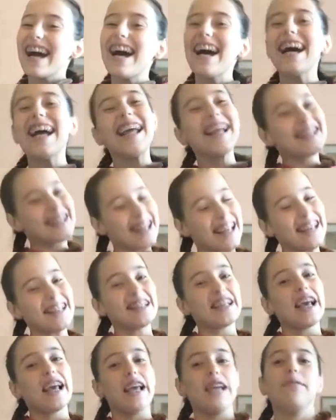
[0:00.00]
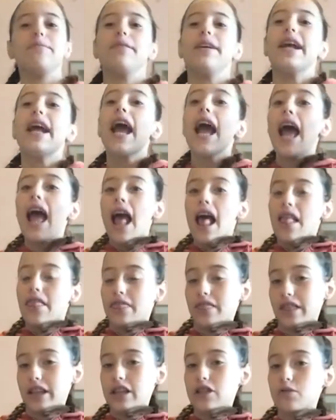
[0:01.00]
guys, it's Aimee.
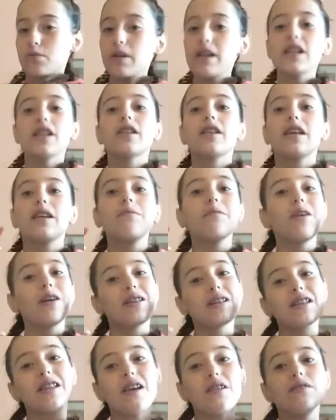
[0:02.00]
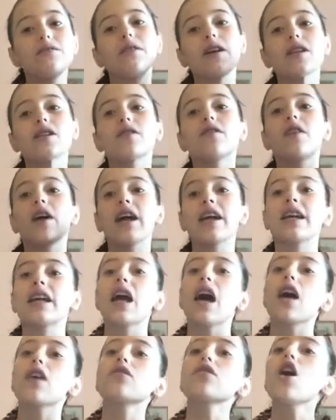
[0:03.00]
And this week's theme on 7 Words of Fine
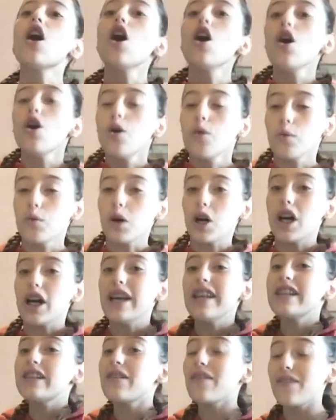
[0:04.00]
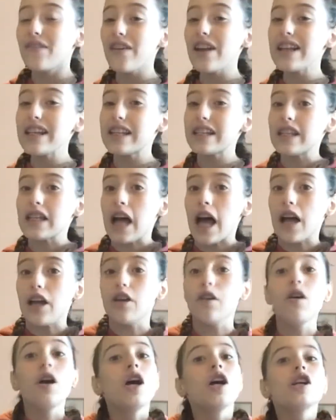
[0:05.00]
Girls was
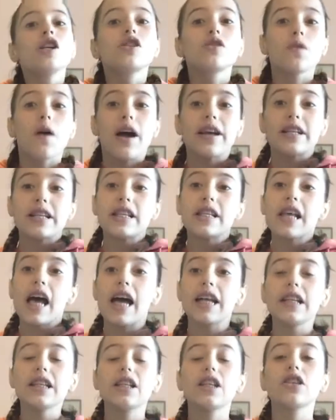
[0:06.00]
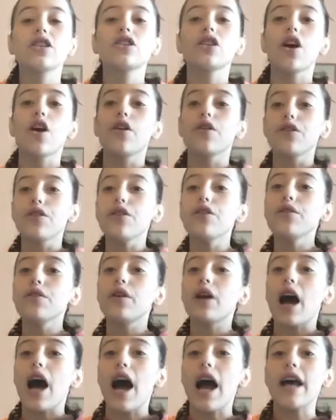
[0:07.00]
freestyle. So I decided to show
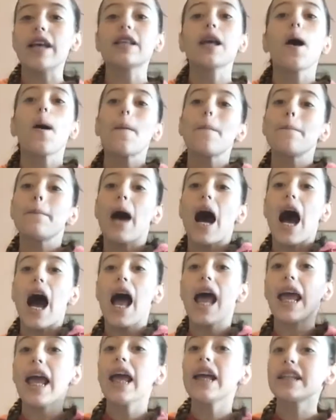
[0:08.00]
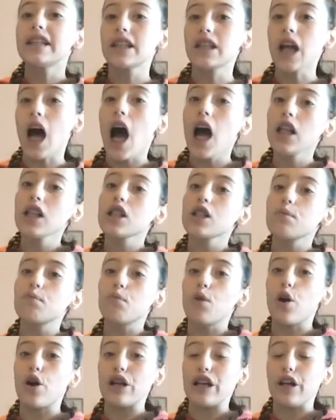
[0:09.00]
you guys my dance
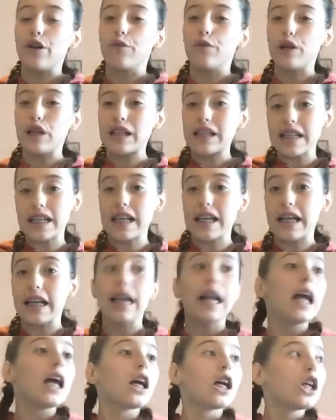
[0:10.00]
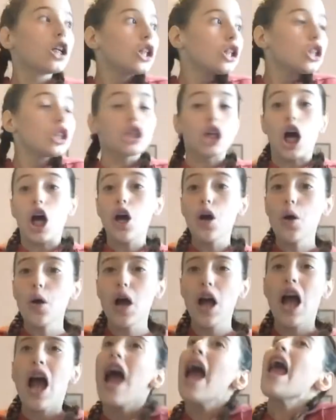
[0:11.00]
morning routine. So
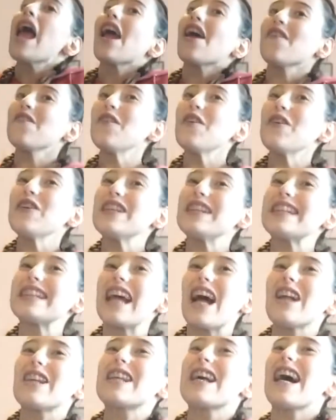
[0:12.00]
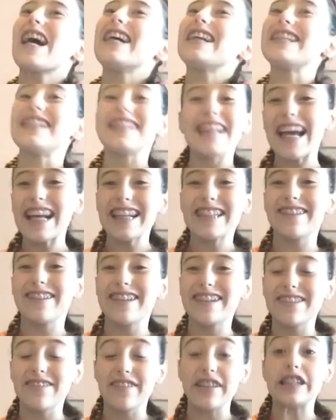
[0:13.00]
if you want to shout out in next
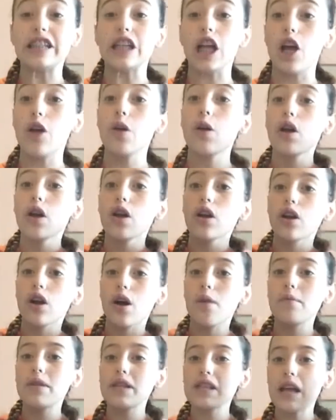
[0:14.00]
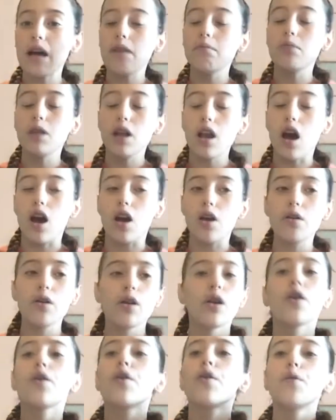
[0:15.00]
week's video, comment down below
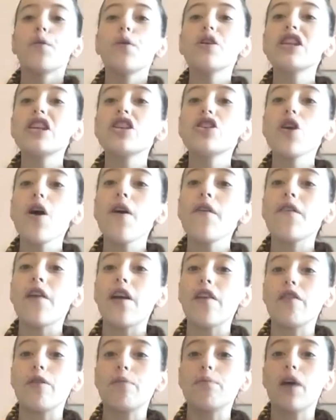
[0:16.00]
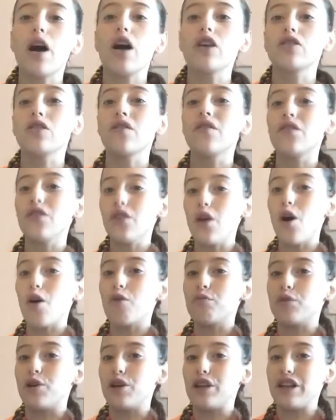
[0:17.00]
What is your favourite part of your
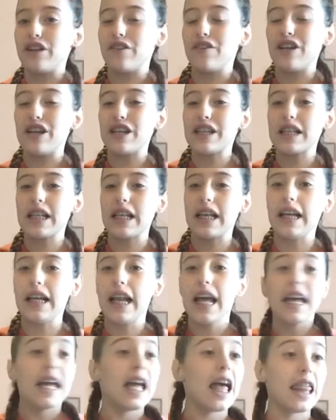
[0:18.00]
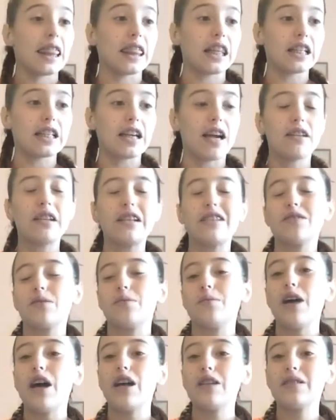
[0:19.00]
morning routine? The shout outs
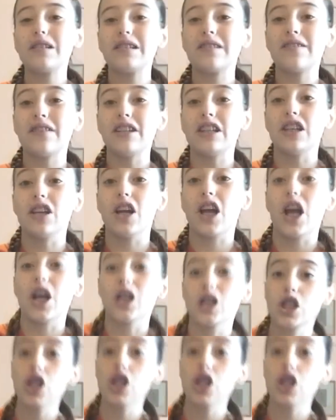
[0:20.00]
from last week's video go